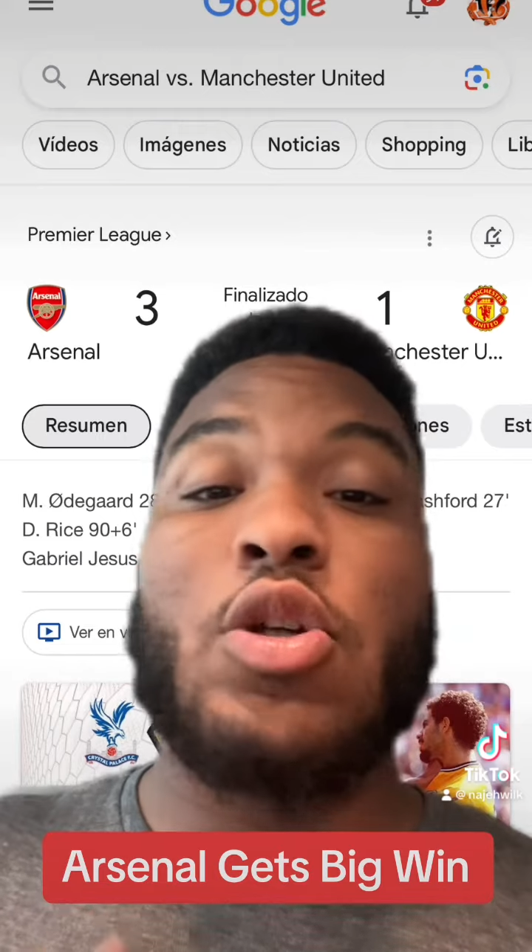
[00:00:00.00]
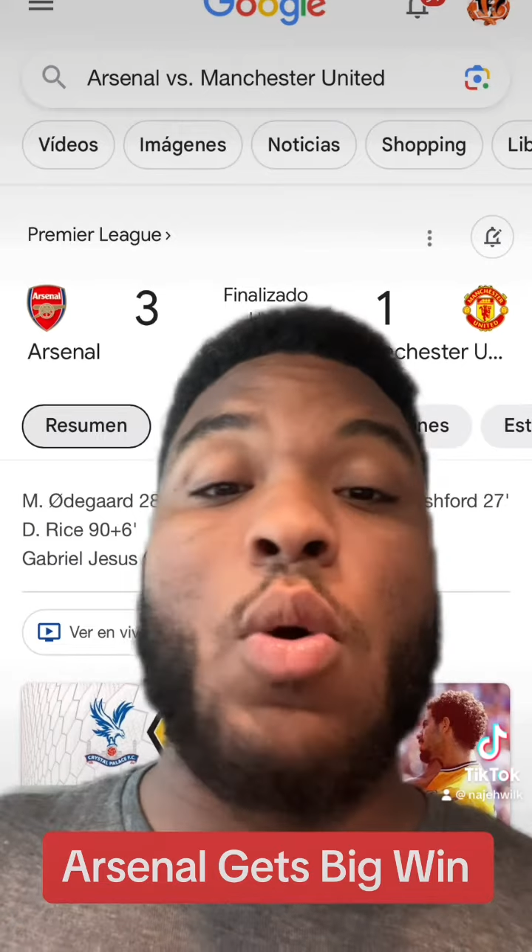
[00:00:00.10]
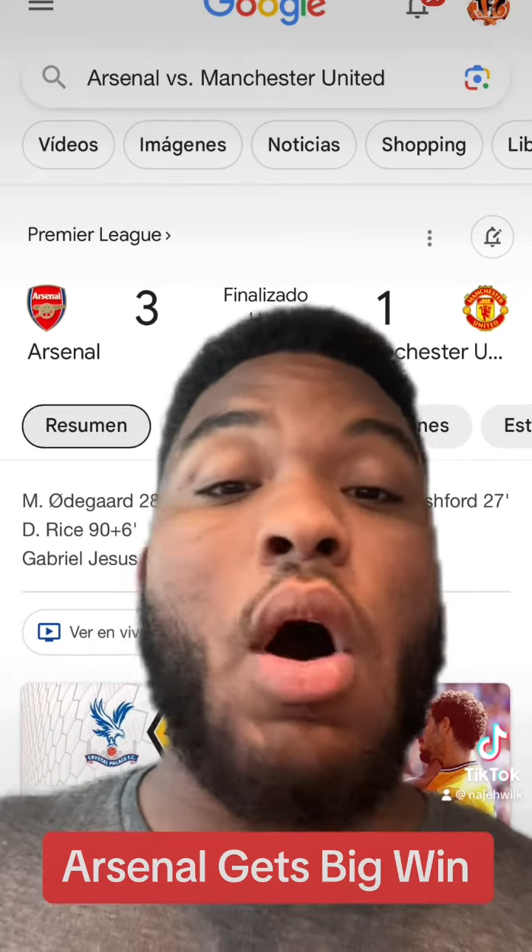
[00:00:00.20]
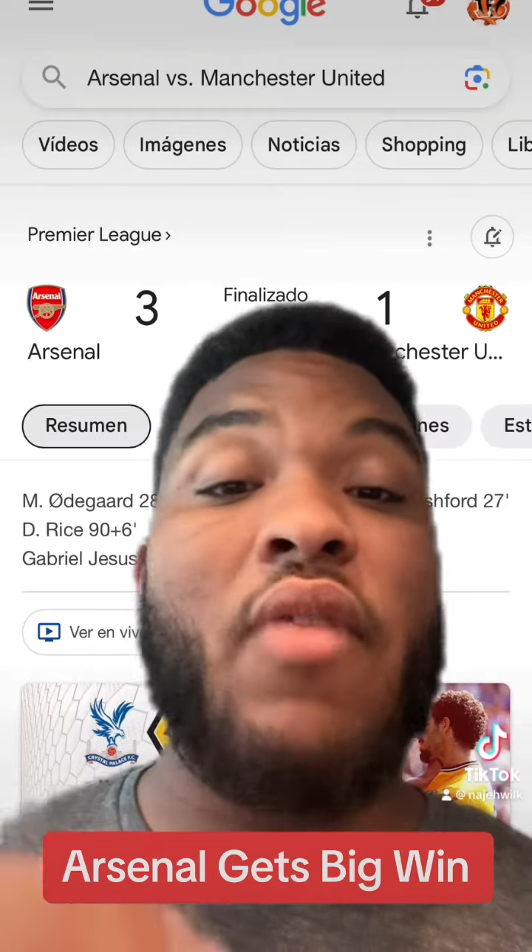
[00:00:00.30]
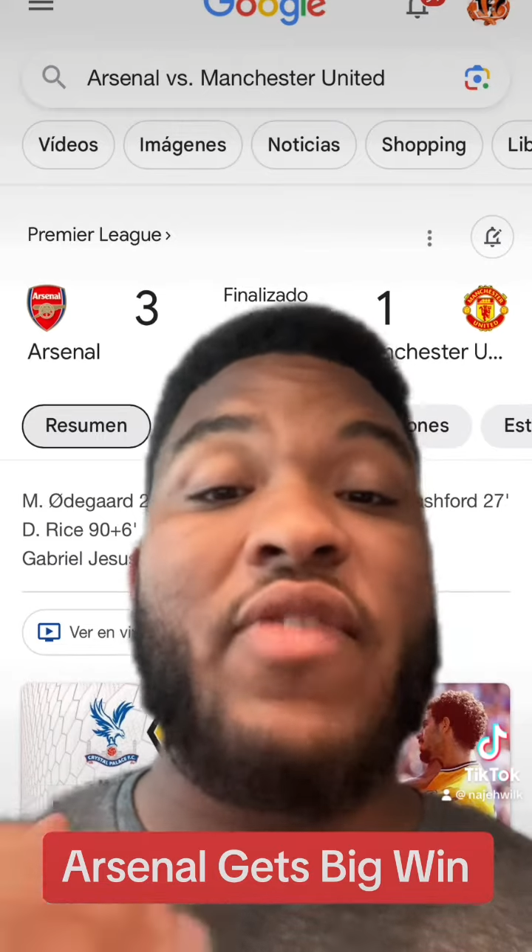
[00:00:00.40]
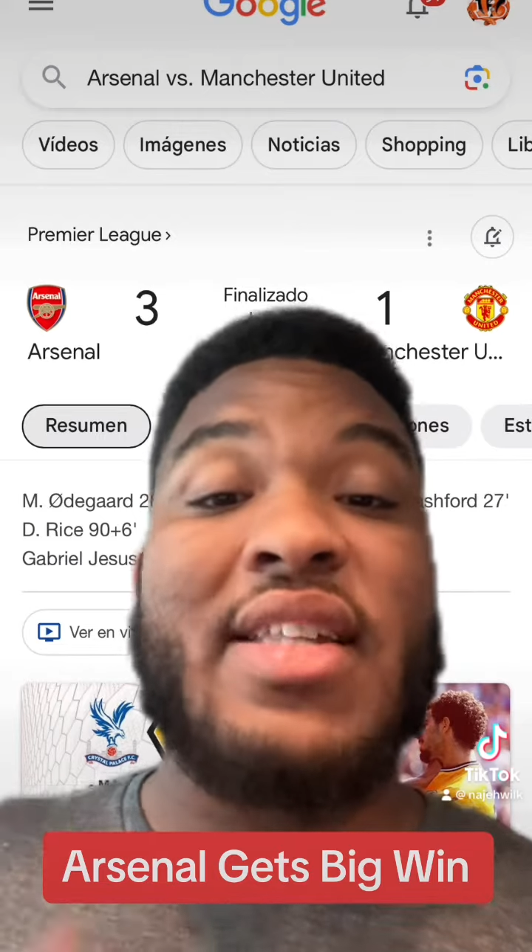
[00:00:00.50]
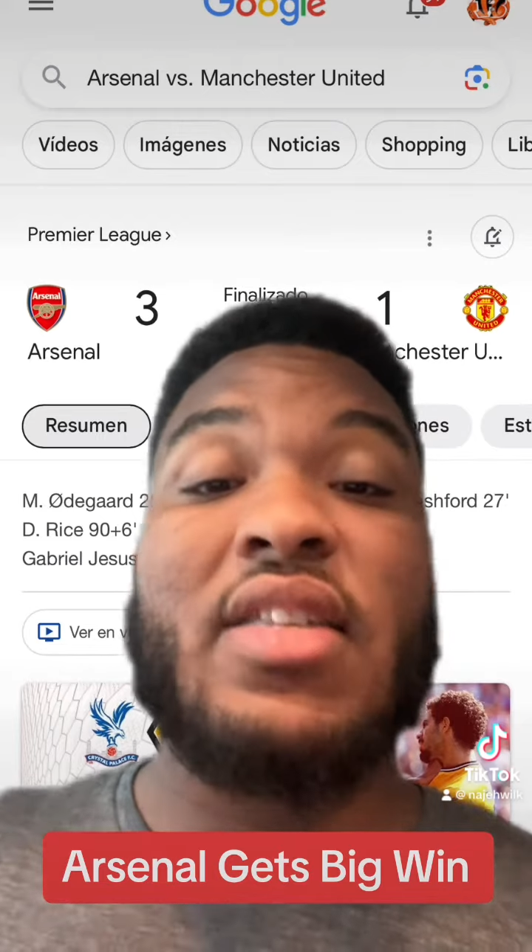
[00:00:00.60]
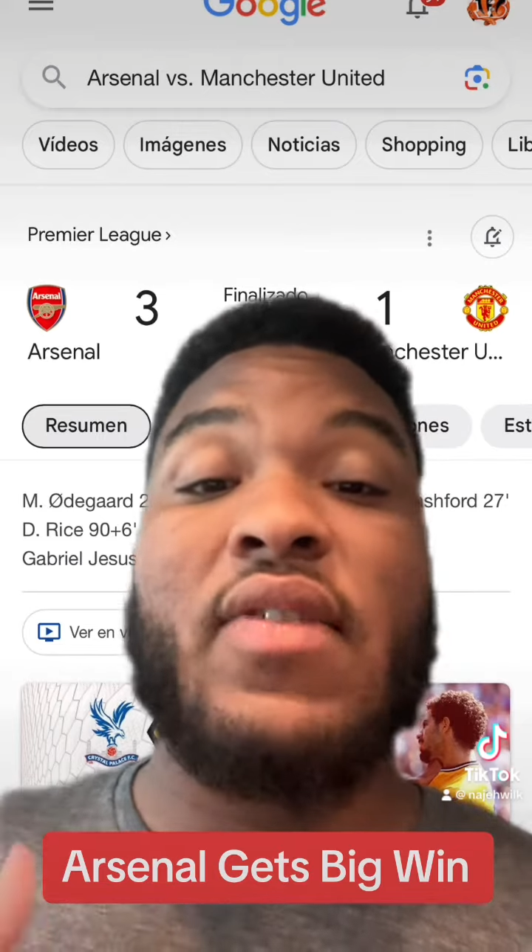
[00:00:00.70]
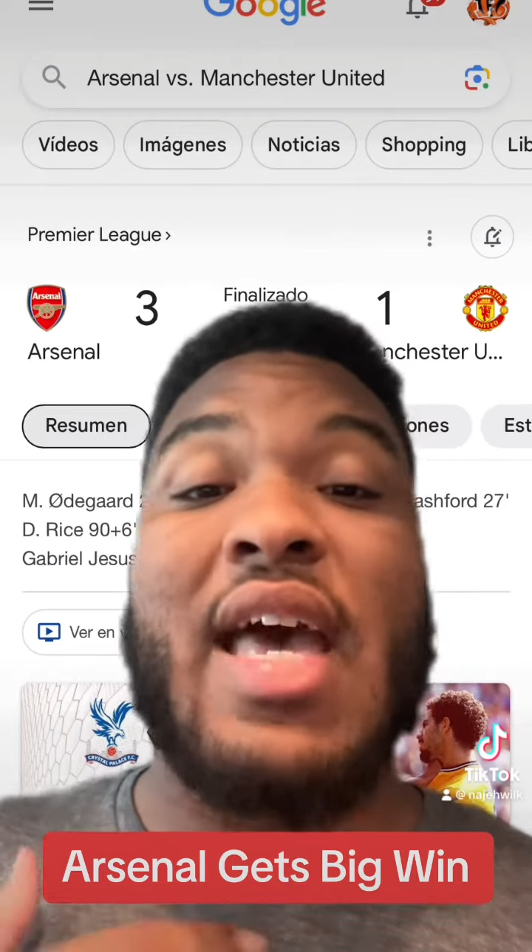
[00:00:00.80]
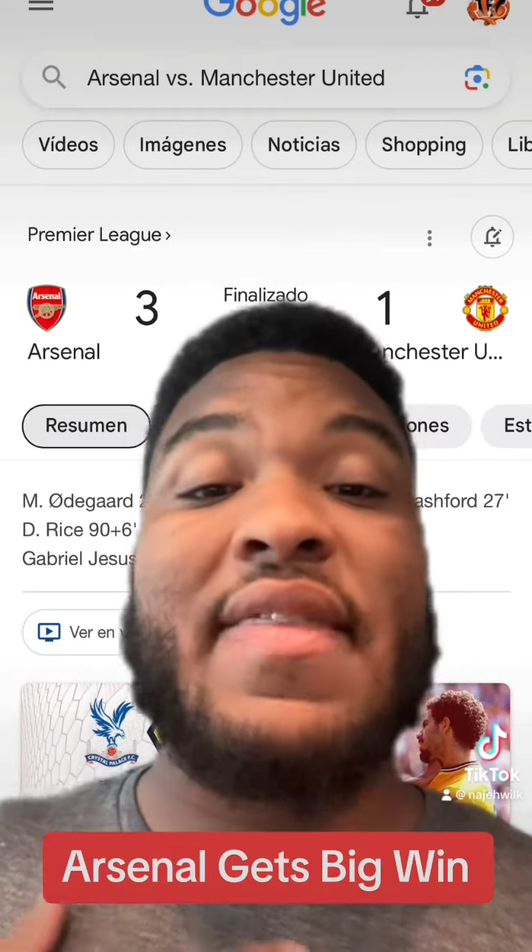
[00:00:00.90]
going
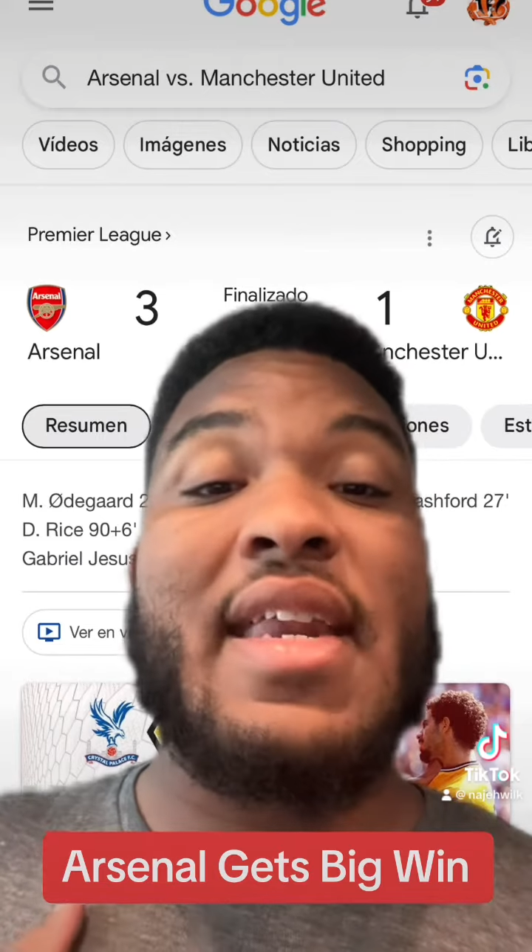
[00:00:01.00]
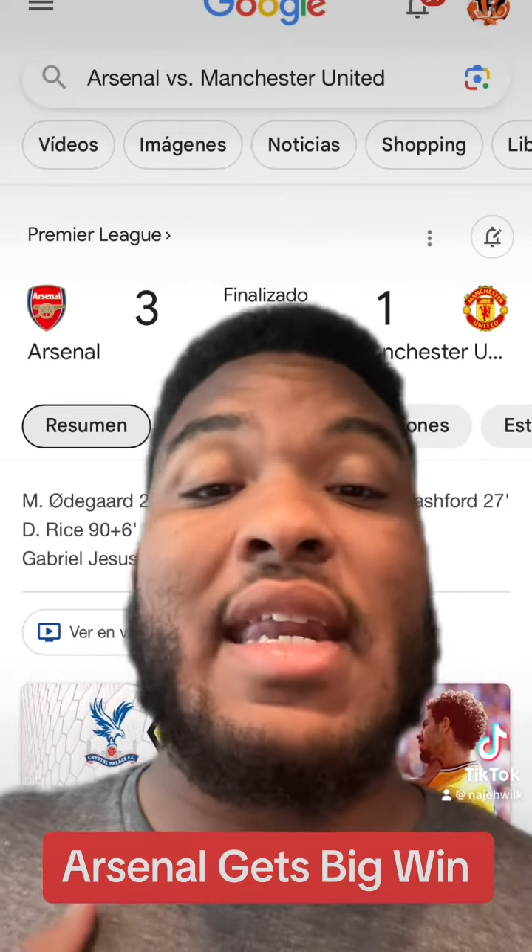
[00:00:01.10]
offensively, I think,